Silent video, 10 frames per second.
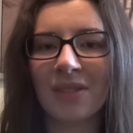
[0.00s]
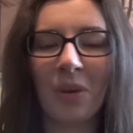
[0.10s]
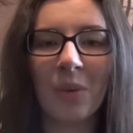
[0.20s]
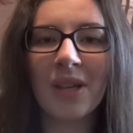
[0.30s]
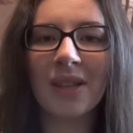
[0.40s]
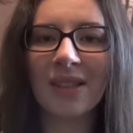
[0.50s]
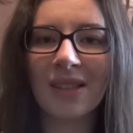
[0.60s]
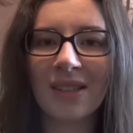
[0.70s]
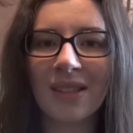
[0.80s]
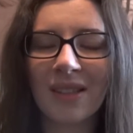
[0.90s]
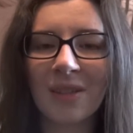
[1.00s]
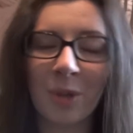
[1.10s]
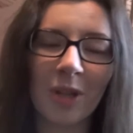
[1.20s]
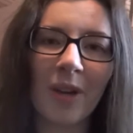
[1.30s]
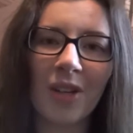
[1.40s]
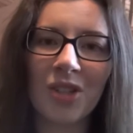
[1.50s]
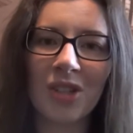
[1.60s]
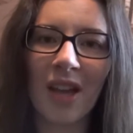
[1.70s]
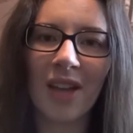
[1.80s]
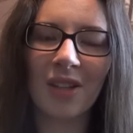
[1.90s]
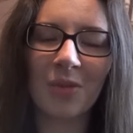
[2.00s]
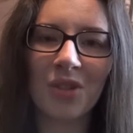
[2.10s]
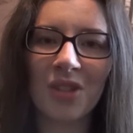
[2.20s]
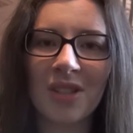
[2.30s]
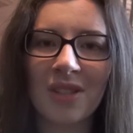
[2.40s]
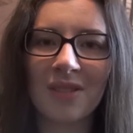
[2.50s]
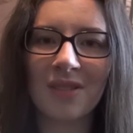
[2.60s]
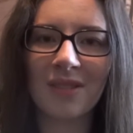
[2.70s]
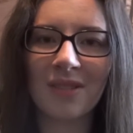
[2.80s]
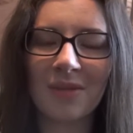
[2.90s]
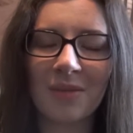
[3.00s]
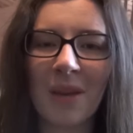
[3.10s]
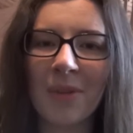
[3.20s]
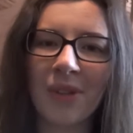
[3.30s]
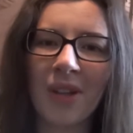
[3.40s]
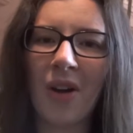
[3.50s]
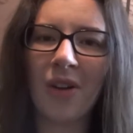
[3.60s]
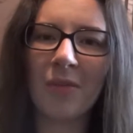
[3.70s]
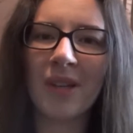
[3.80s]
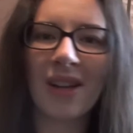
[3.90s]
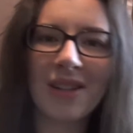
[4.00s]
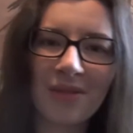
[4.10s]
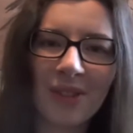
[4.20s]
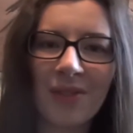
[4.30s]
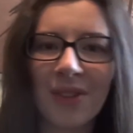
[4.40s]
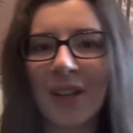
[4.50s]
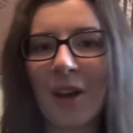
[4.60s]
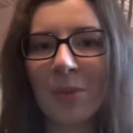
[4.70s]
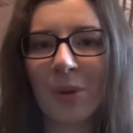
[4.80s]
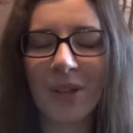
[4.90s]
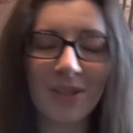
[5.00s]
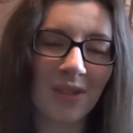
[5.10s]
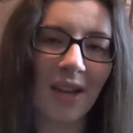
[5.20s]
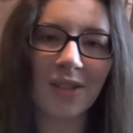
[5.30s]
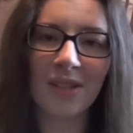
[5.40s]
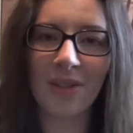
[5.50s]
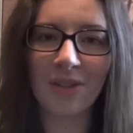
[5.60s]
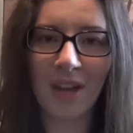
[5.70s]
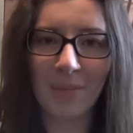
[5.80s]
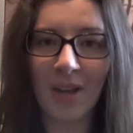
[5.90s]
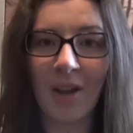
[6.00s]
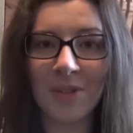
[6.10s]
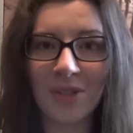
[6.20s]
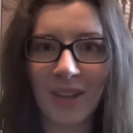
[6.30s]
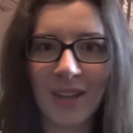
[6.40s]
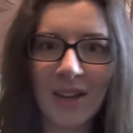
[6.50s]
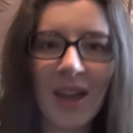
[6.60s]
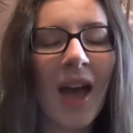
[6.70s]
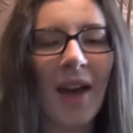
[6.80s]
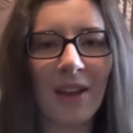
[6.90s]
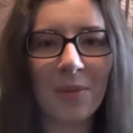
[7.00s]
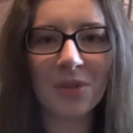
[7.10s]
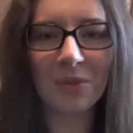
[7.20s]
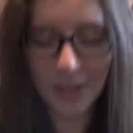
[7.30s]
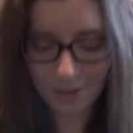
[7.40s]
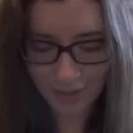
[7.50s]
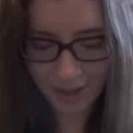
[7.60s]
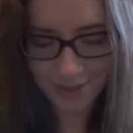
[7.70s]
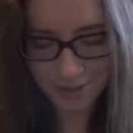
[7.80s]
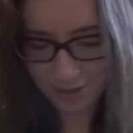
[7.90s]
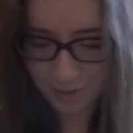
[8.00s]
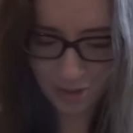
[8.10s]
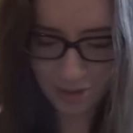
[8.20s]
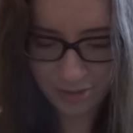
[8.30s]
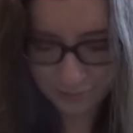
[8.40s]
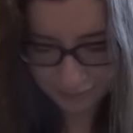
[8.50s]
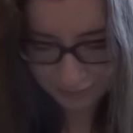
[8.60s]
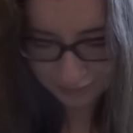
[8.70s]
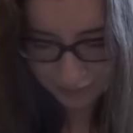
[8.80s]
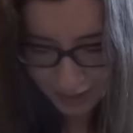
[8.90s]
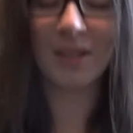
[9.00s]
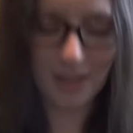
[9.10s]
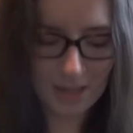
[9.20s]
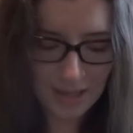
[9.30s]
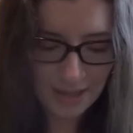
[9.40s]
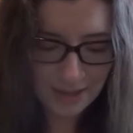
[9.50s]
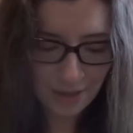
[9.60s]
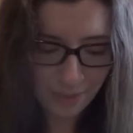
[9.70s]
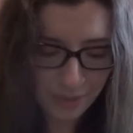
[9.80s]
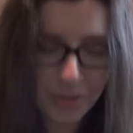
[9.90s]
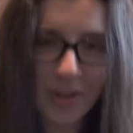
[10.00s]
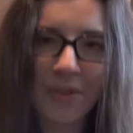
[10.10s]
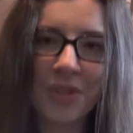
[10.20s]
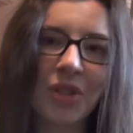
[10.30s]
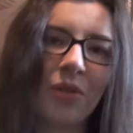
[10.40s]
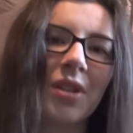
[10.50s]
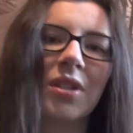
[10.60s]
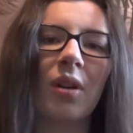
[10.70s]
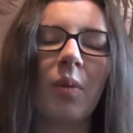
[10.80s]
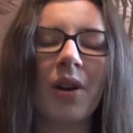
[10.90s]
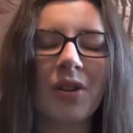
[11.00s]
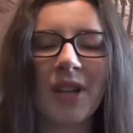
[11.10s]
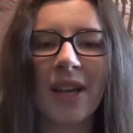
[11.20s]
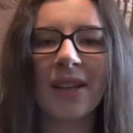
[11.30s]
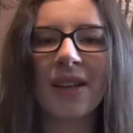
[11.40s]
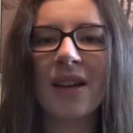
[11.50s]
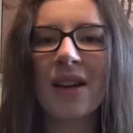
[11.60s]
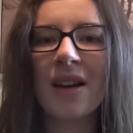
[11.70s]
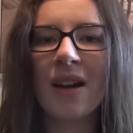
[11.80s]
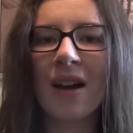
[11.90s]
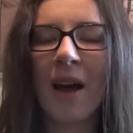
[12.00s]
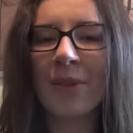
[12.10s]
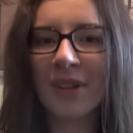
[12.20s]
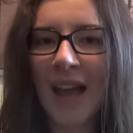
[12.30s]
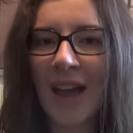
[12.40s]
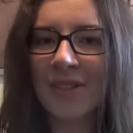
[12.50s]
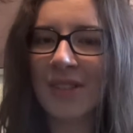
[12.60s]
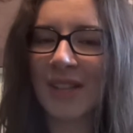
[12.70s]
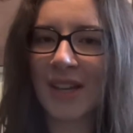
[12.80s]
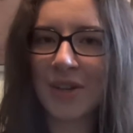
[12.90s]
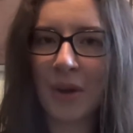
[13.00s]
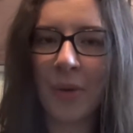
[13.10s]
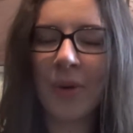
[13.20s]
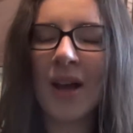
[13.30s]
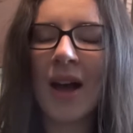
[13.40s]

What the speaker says: a week, pretty much, and it was just coming really hard on me and I didn't really feel like uploading. So that is another time my hobby took a hit, and that was a really long answer and I'm sorry. Now, will you ever do a saltwater tank? I'm gonna have to say no.